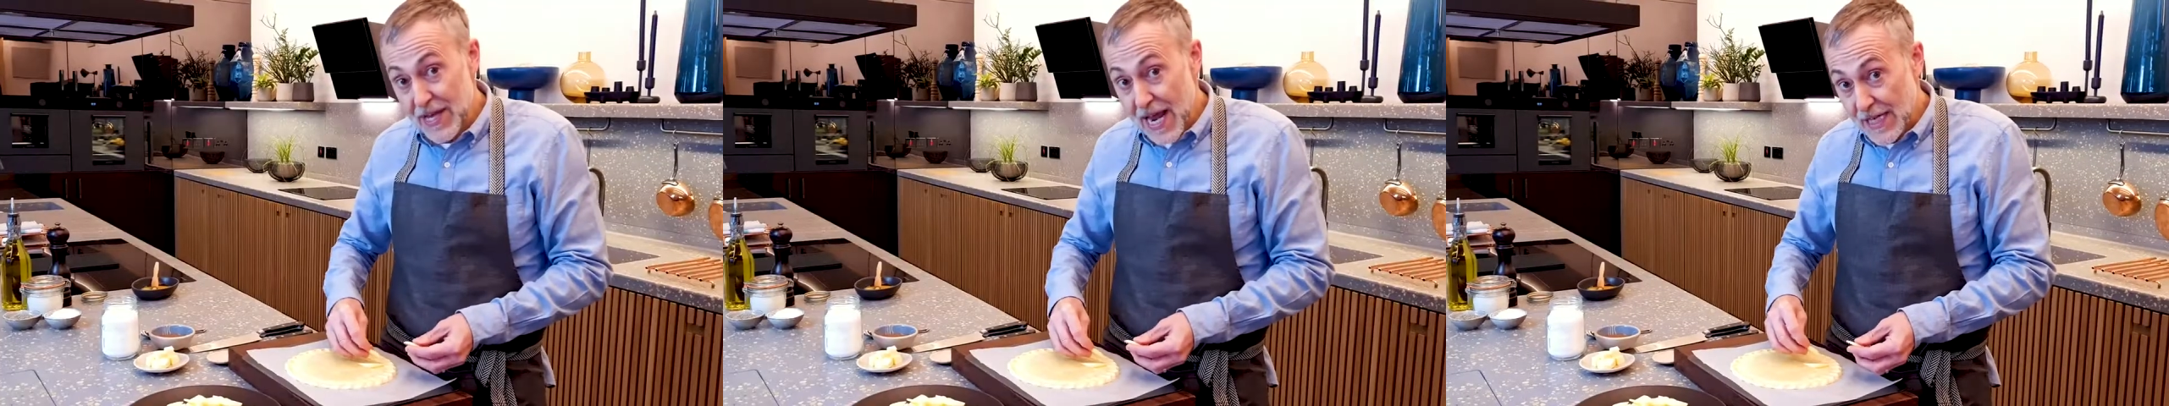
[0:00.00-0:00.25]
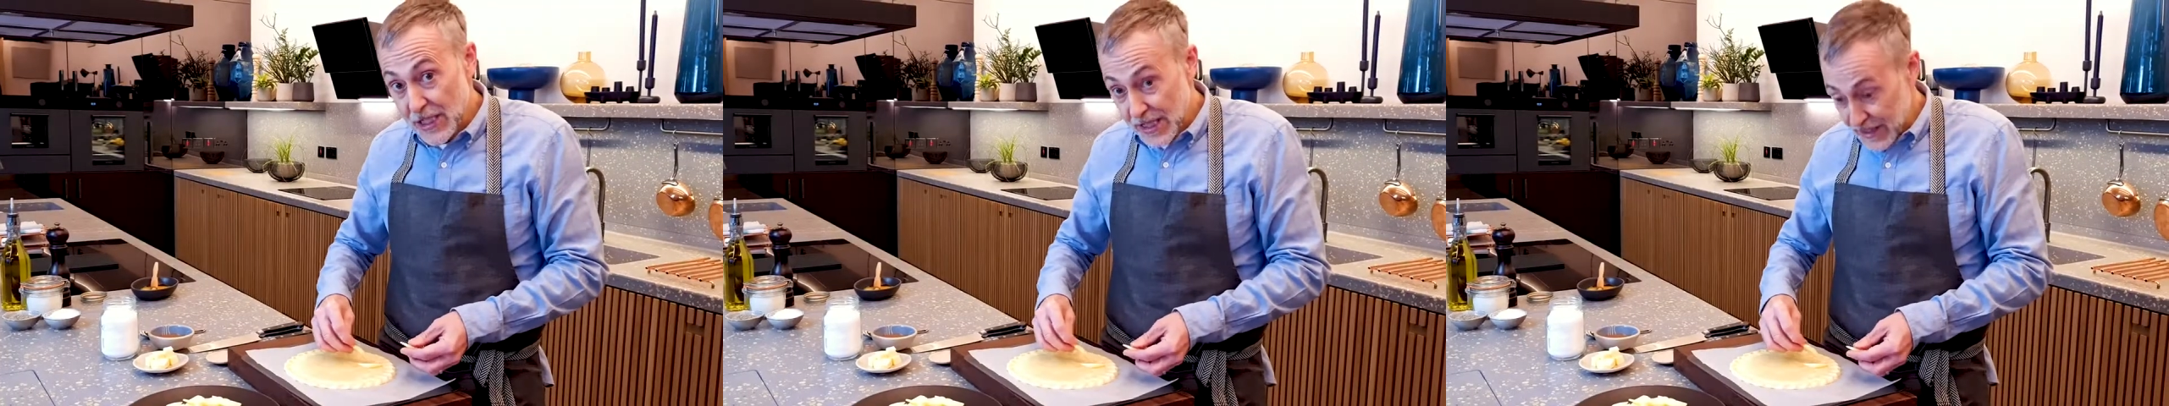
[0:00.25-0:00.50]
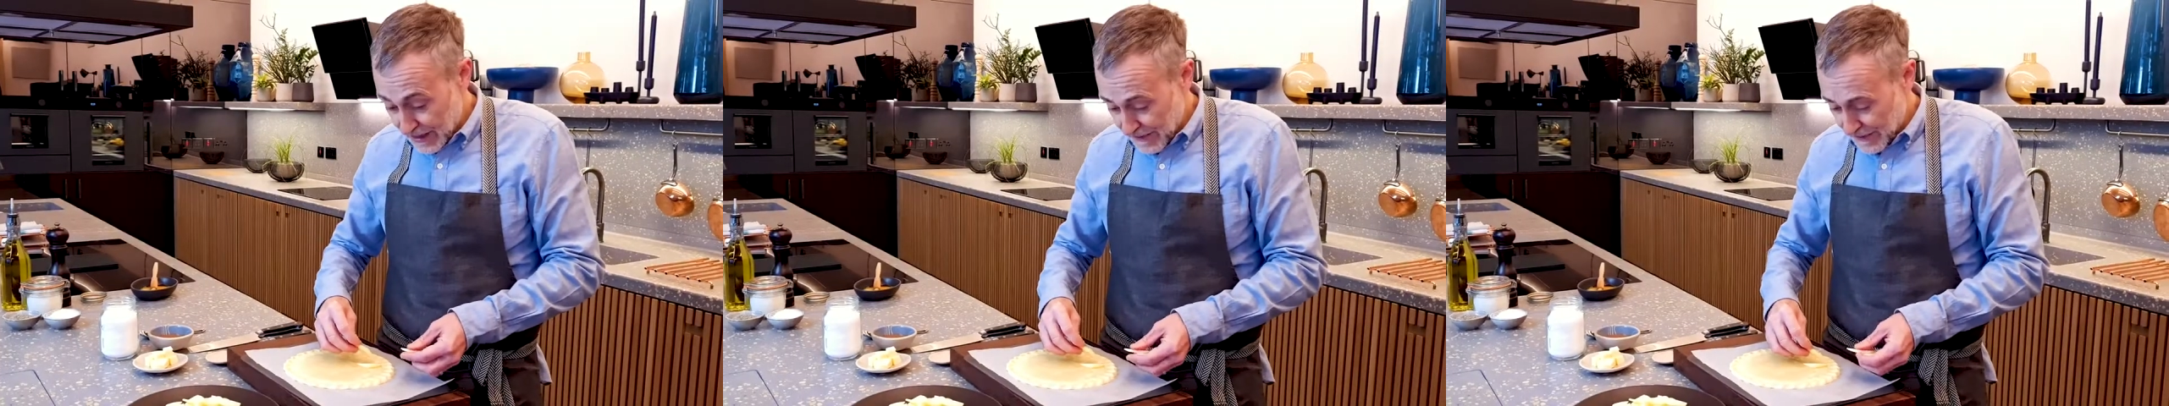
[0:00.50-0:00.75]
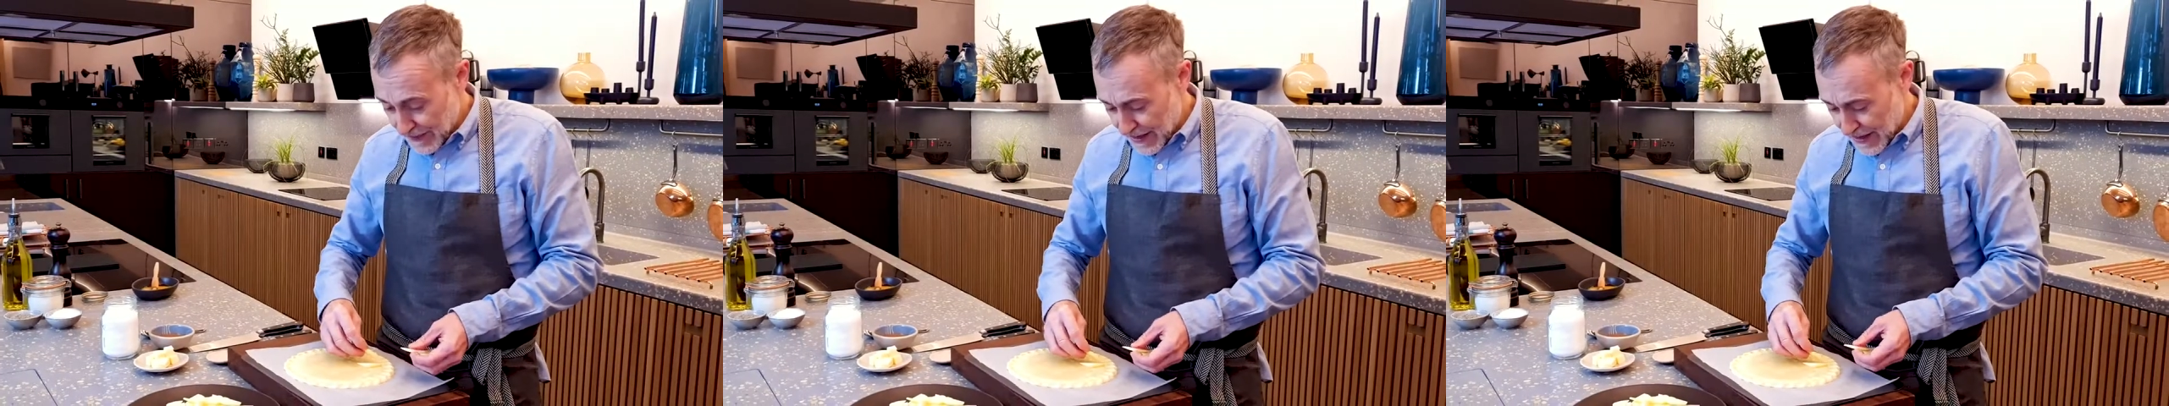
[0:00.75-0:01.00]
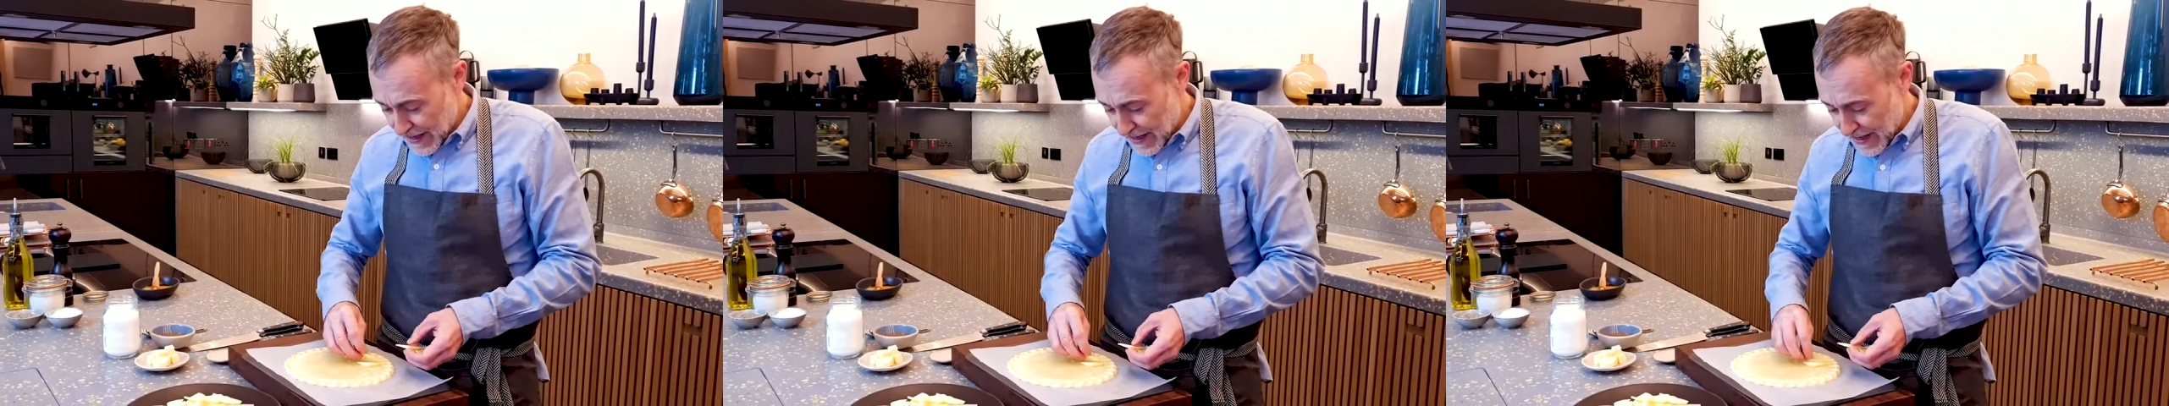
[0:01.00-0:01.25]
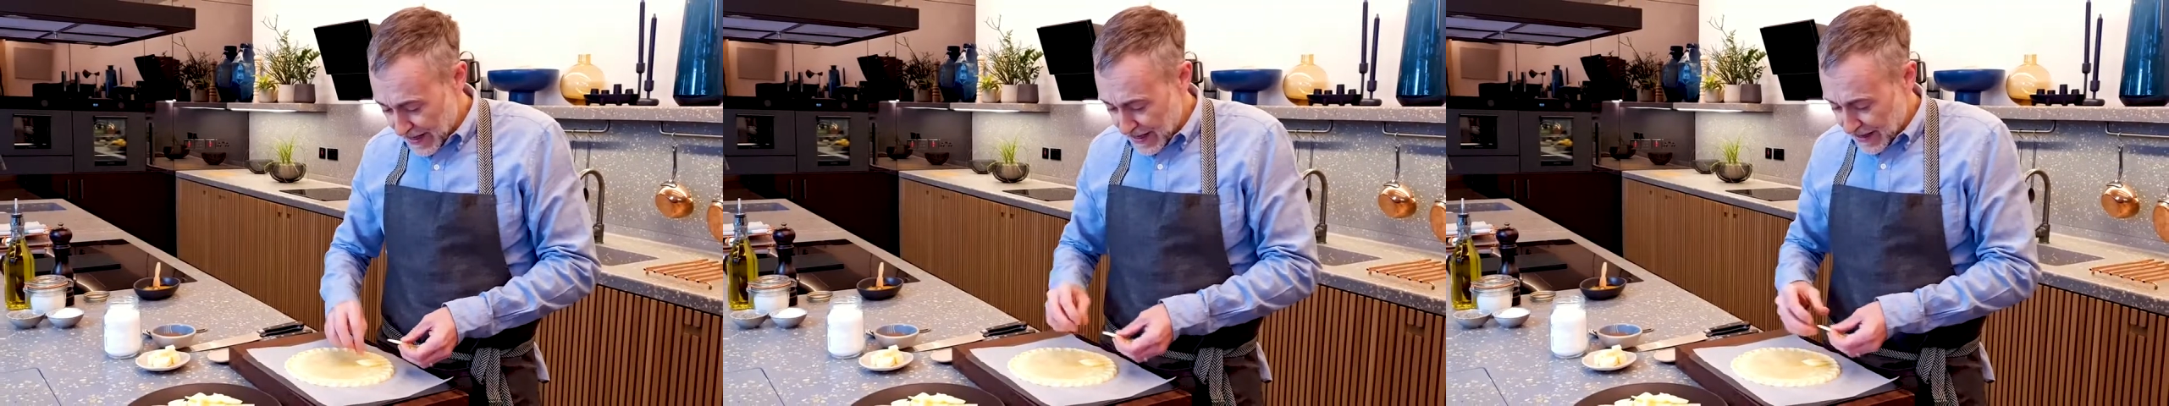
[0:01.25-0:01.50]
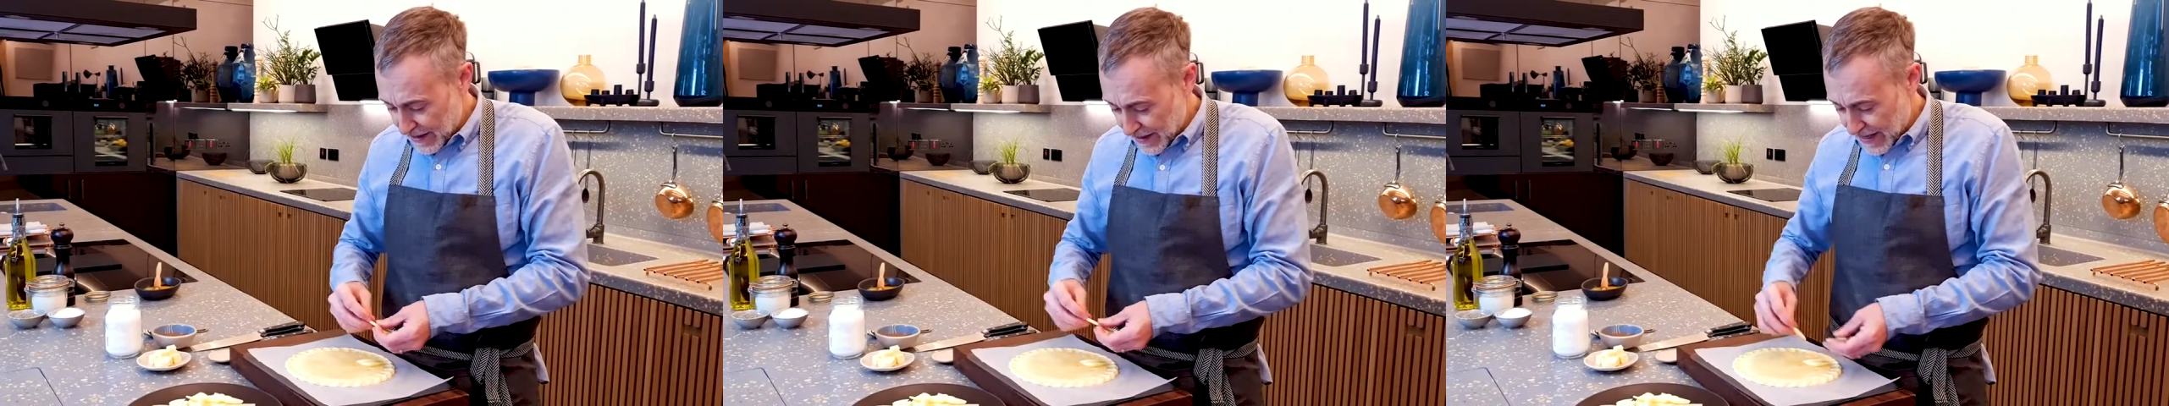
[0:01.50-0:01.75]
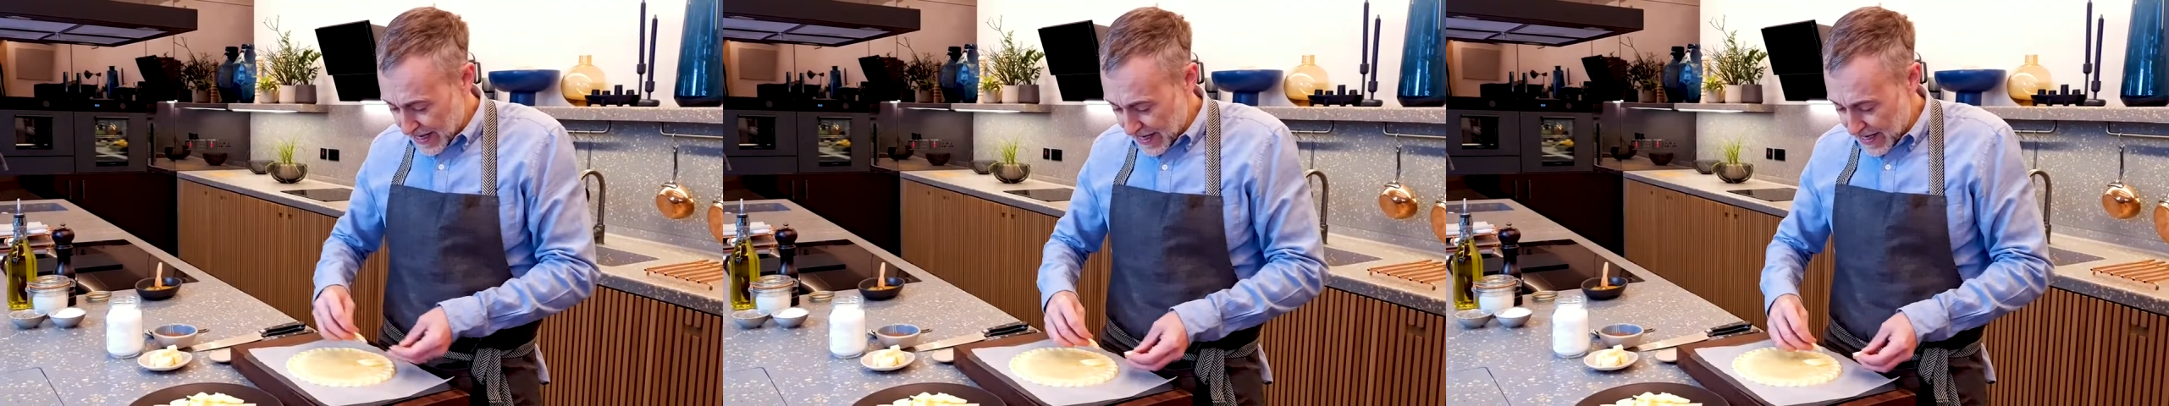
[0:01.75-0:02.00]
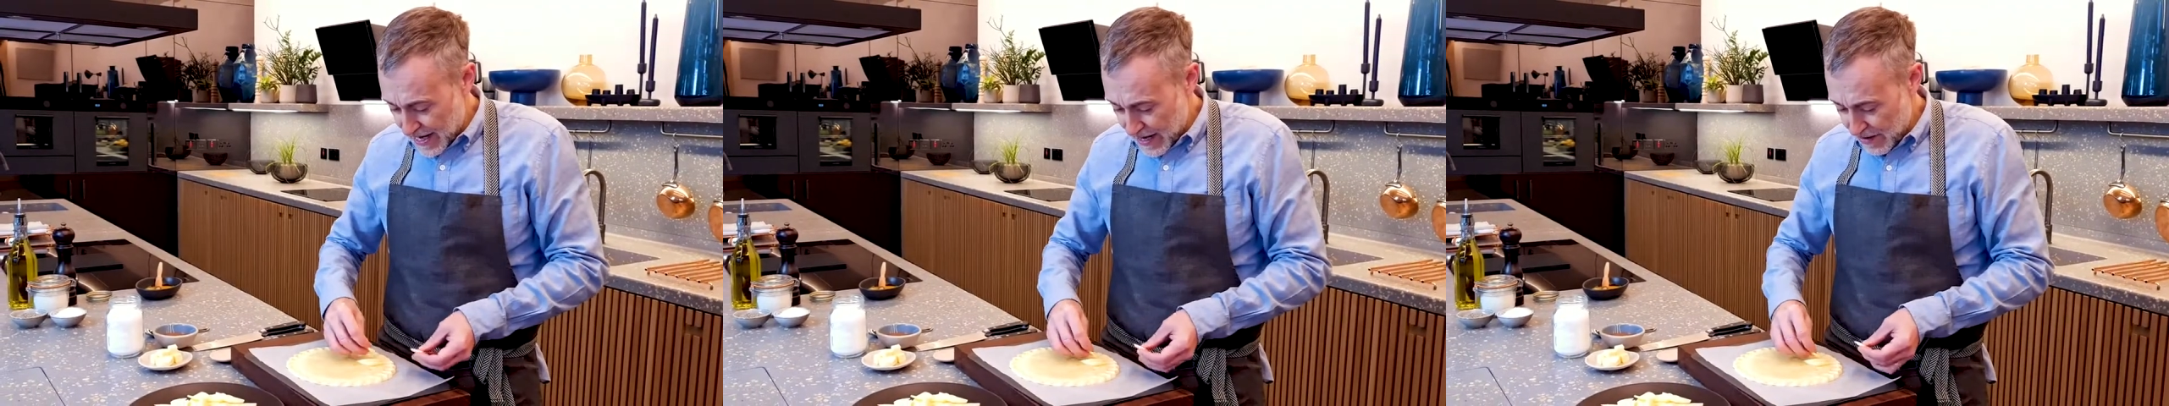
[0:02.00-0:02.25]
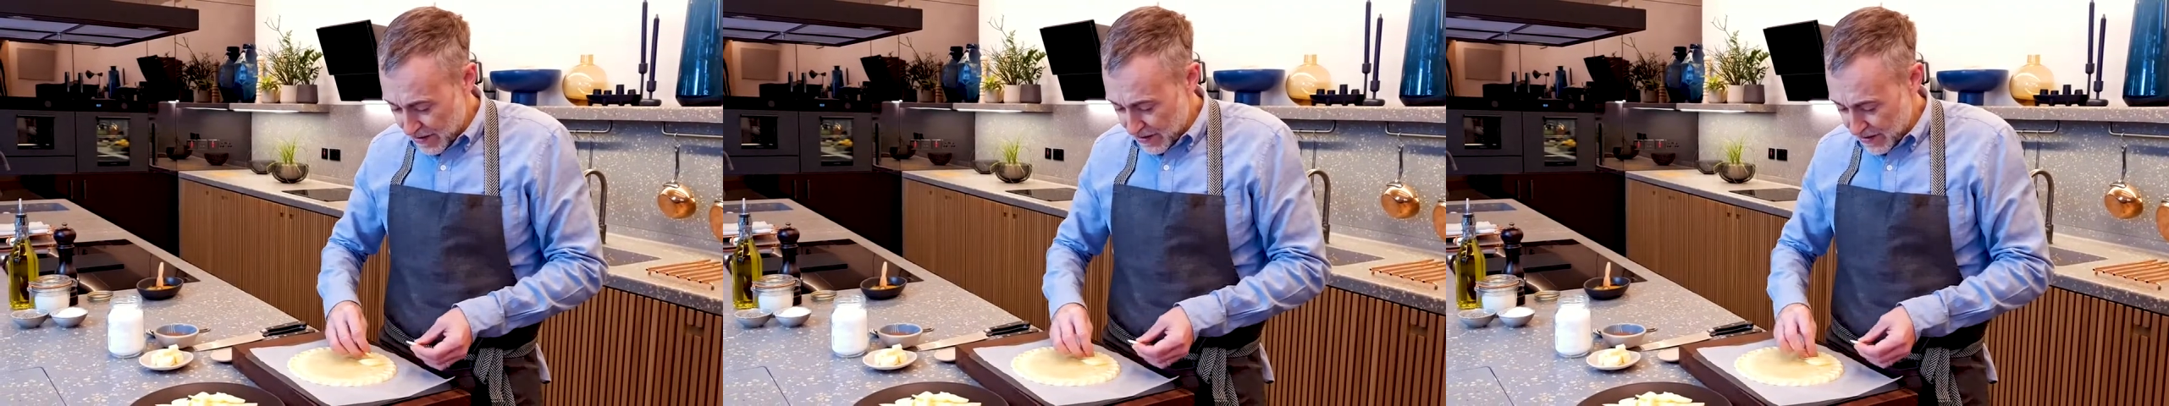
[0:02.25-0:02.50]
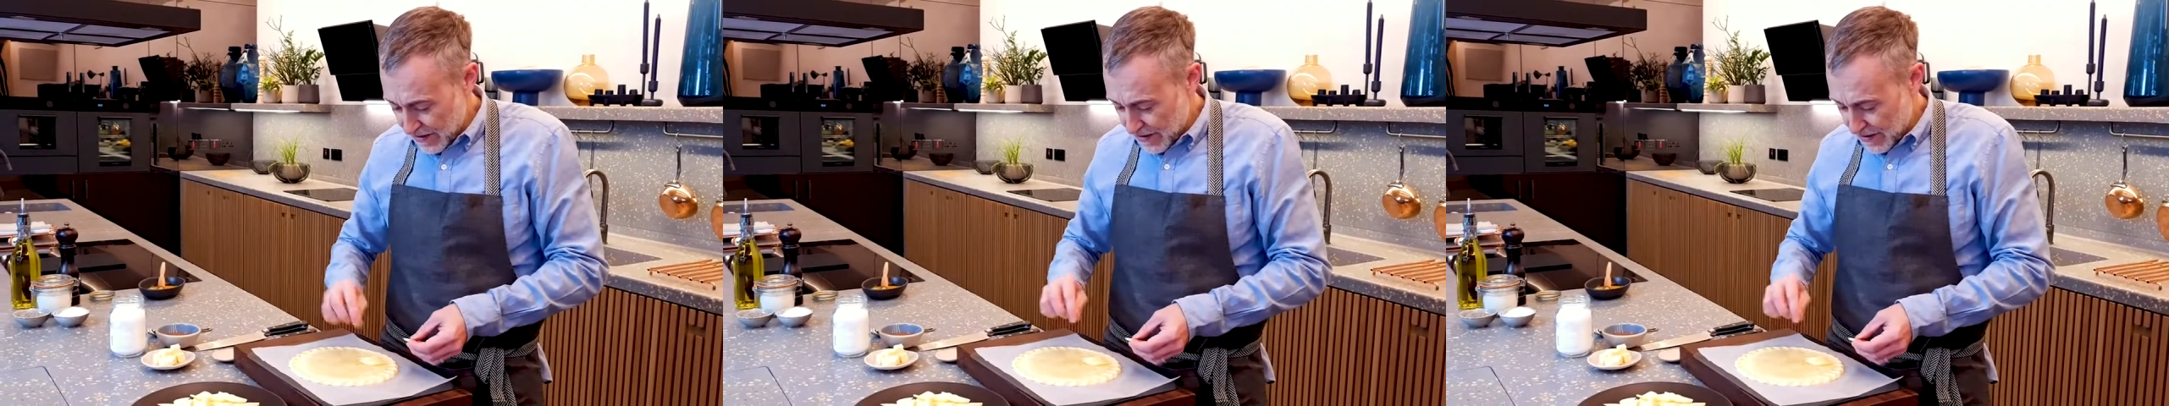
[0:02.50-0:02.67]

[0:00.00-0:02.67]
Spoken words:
the edges. And now